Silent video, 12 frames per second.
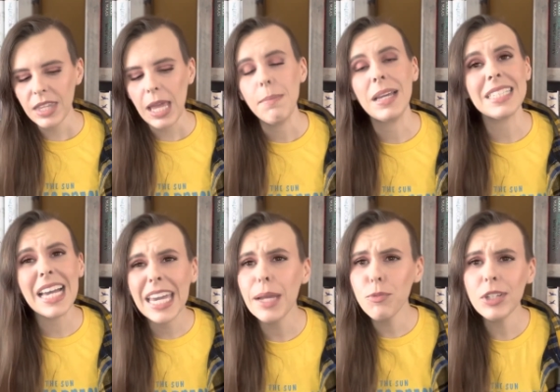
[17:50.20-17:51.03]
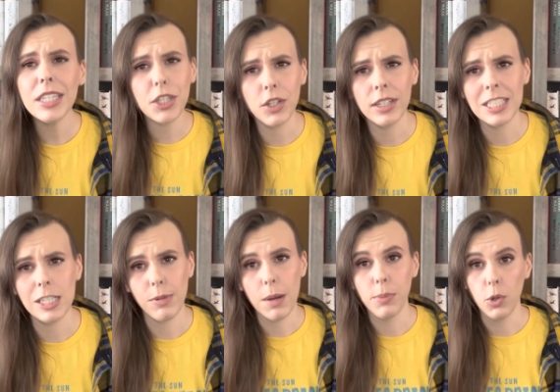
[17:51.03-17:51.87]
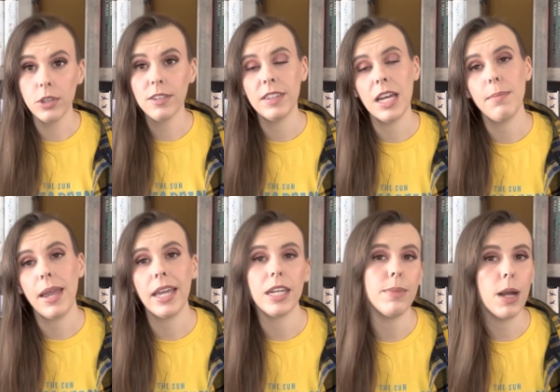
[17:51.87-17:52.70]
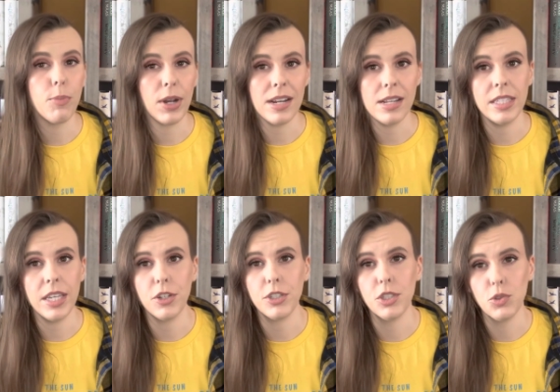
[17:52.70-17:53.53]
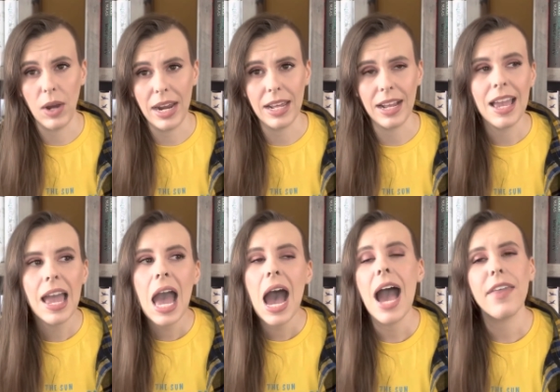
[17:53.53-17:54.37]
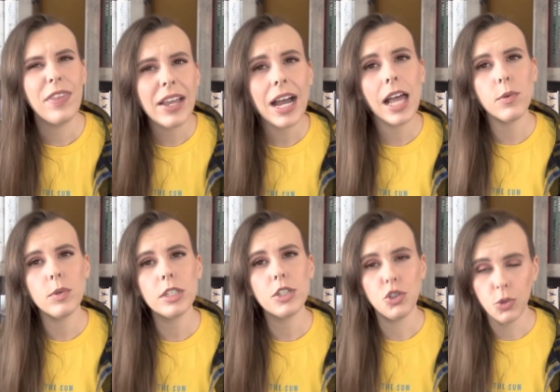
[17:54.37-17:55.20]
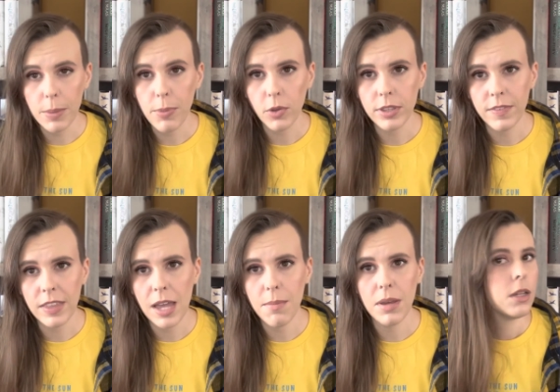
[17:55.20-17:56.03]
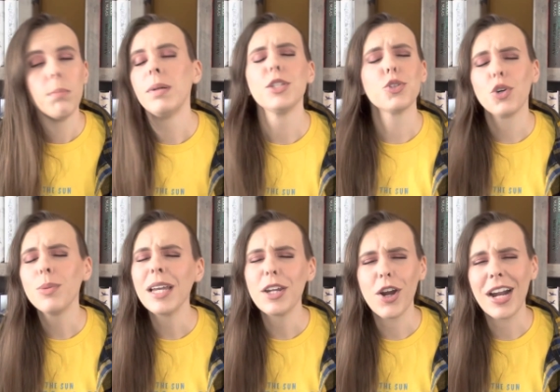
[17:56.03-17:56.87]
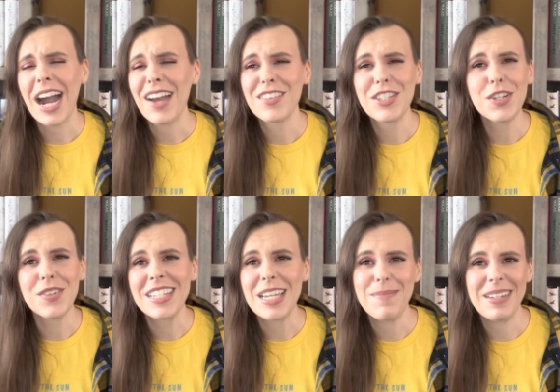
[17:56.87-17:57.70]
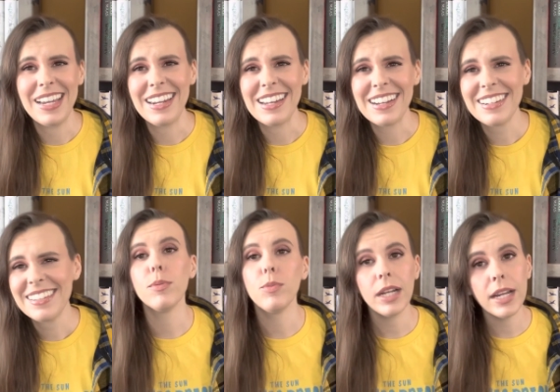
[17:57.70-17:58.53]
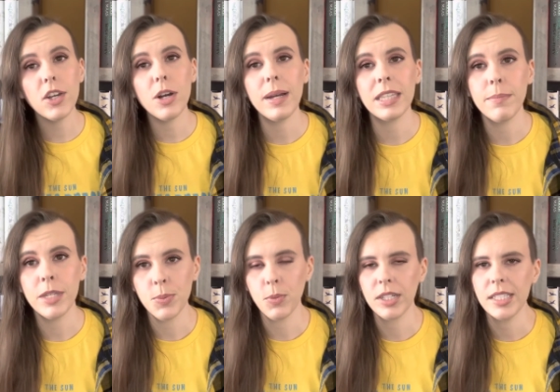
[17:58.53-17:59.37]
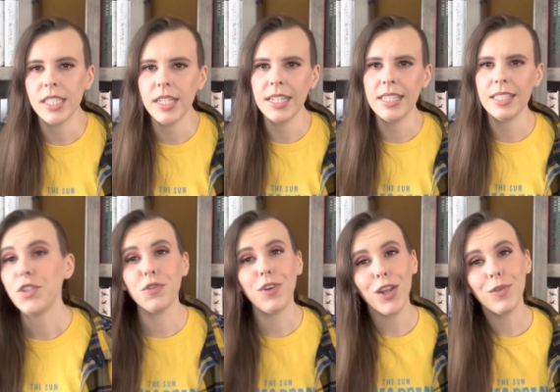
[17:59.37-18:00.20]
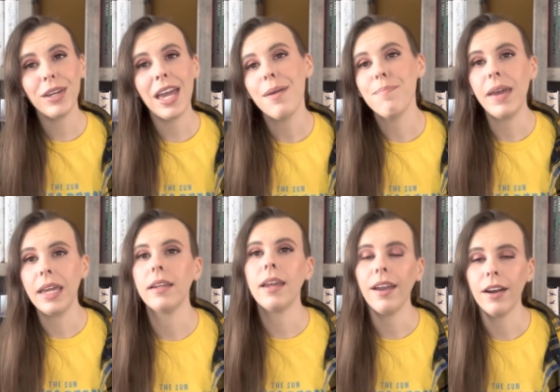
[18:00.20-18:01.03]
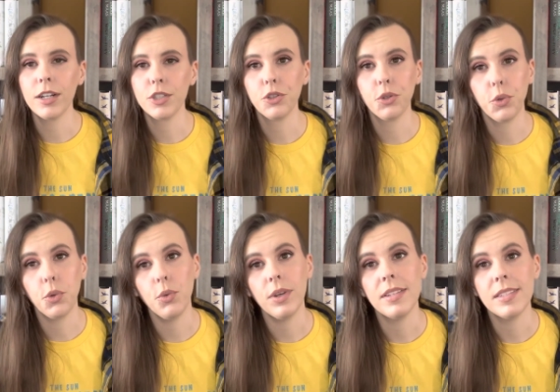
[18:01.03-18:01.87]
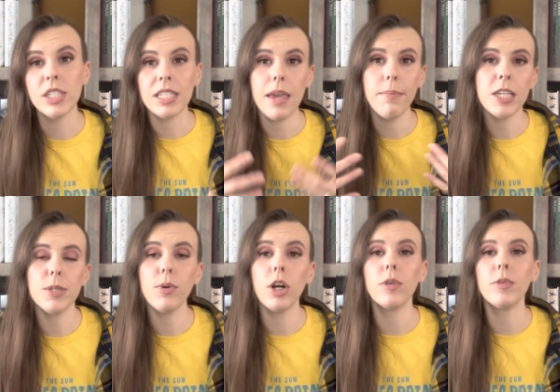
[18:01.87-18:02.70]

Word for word: because I am really curious about both of them and about Brandon Sanderson's writing. I think I will enjoy both of them, but the Stormlight Archive is so intimidating. From what I know about the Mistborn series, you're following a main character who is a Mistborn,